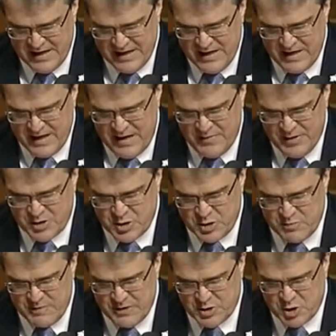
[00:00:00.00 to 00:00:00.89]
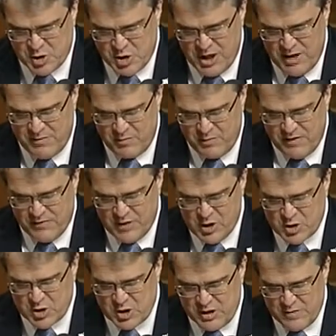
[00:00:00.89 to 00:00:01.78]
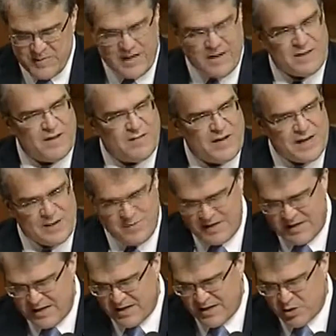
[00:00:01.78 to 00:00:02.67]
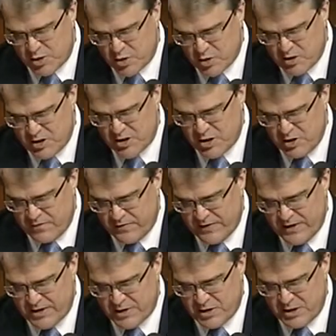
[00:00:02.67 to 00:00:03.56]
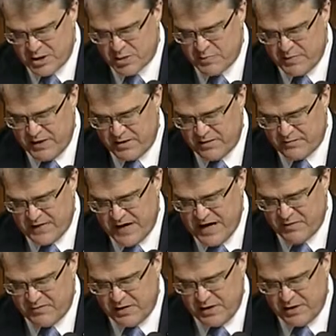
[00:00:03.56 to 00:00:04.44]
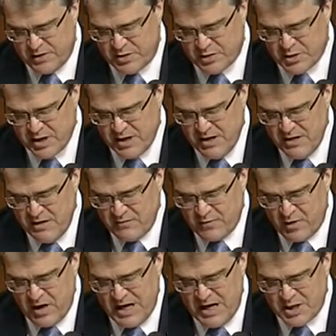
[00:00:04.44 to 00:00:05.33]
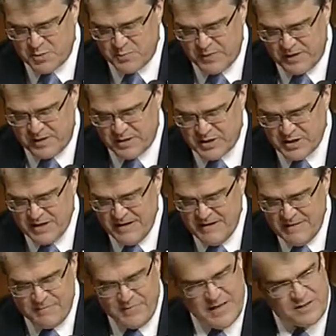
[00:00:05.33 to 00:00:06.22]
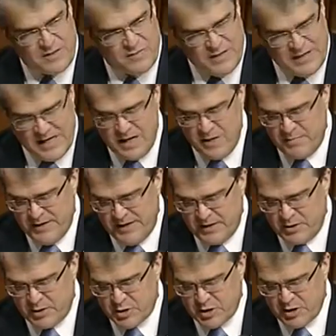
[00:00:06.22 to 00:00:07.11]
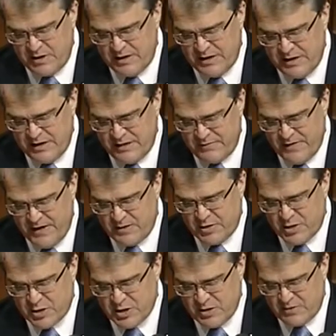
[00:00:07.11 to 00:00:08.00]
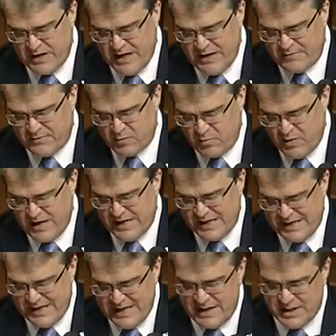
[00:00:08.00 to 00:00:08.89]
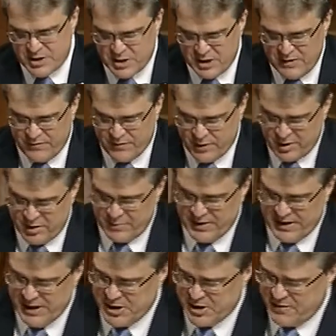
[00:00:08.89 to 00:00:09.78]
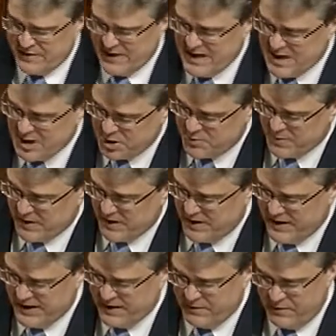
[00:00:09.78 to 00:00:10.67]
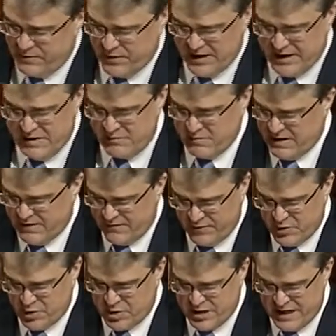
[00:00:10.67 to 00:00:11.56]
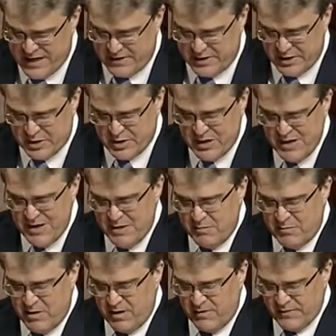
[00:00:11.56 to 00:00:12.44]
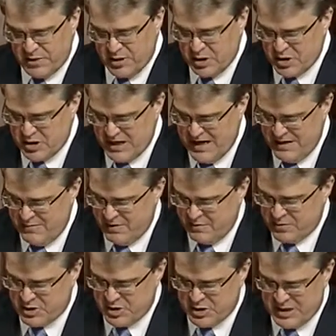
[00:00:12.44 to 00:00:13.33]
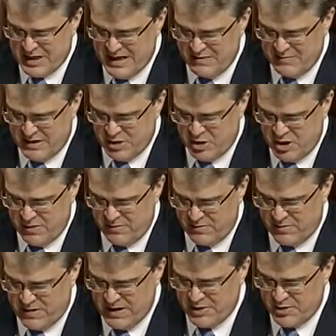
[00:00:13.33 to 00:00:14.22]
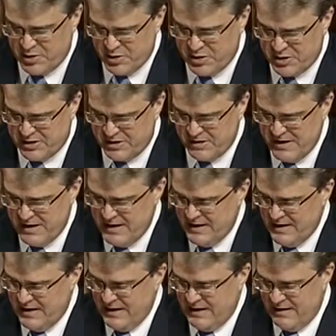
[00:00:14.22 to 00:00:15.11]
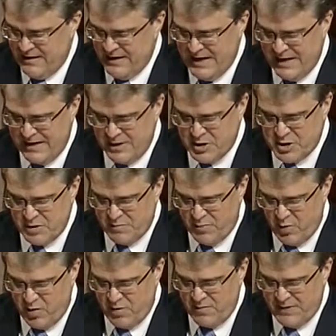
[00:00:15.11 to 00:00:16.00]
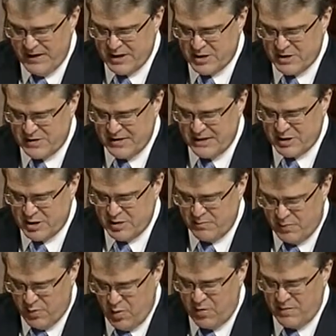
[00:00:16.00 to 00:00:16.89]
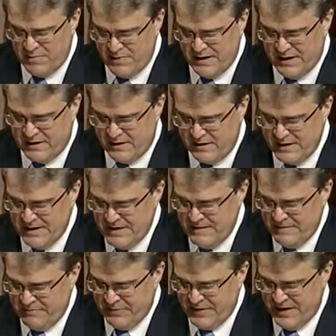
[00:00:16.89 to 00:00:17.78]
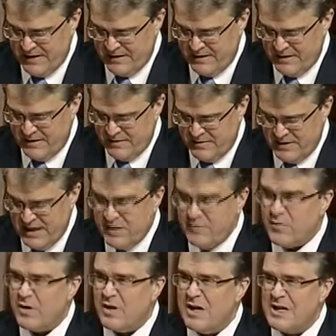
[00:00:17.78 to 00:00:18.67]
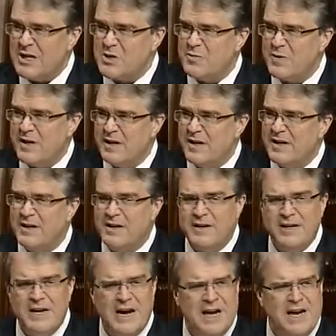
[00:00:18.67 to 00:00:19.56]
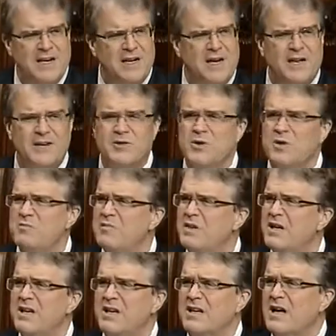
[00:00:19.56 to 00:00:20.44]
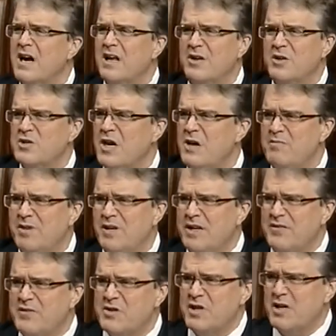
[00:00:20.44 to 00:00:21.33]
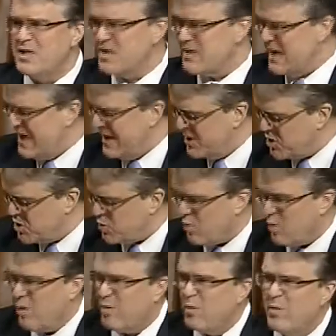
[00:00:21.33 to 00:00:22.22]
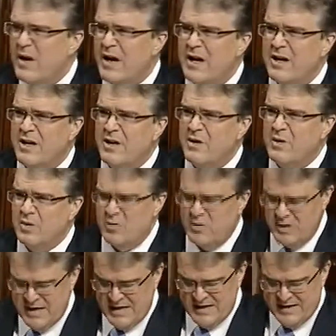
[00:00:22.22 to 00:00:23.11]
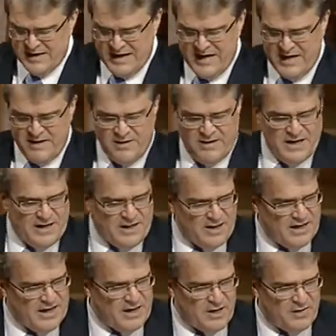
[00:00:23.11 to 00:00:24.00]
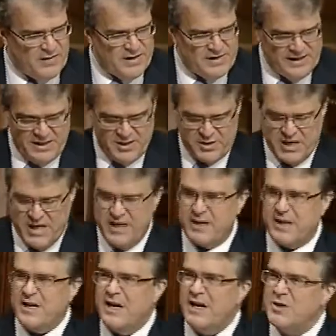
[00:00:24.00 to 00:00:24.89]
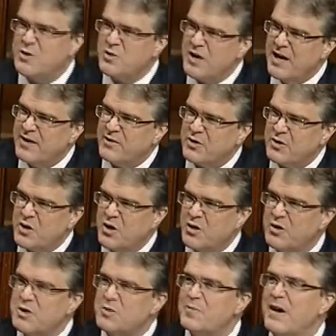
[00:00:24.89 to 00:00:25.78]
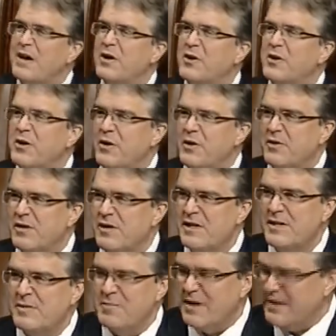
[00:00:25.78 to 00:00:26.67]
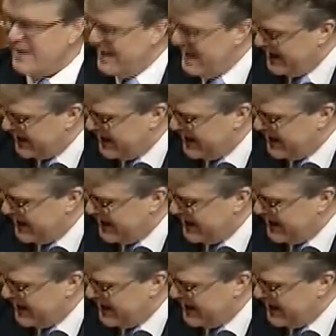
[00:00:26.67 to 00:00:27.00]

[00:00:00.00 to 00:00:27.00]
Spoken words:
Now, Mr. Chairman, we've also limited the availability of construction funds in this bill to 5 years for hospitals that the VA builds, so the veterans don't have to wait endlessly for the completion of a hospital. I'll never forget when I first got this marvelous assignment. It was assigned by Chairman Rogers to handle this important bill, that the Denver hospital had $900 million, I believe, set aside, squirreled away in a hole. They hadn't, I don't think they'd signed a contract or turned a spade of dirt, but they had